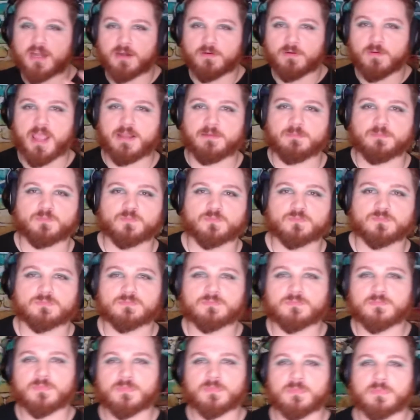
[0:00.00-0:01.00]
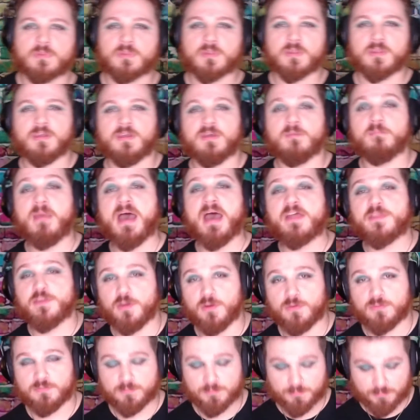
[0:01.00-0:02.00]
it right. Matthew,
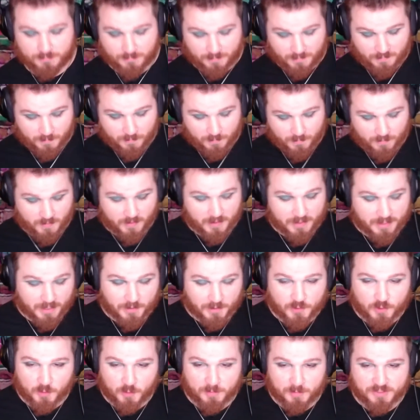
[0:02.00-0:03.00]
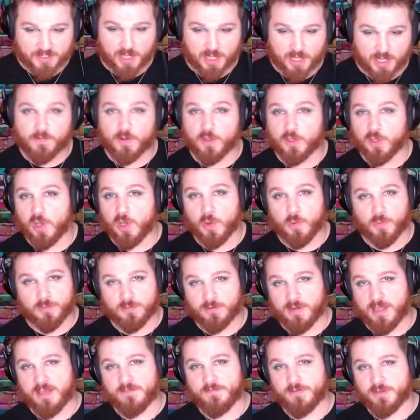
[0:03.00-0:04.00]
thinking to himself alone,
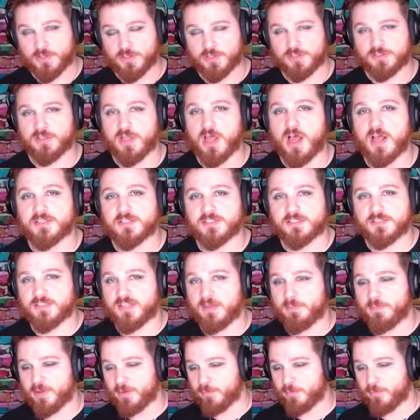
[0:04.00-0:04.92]
having just lost something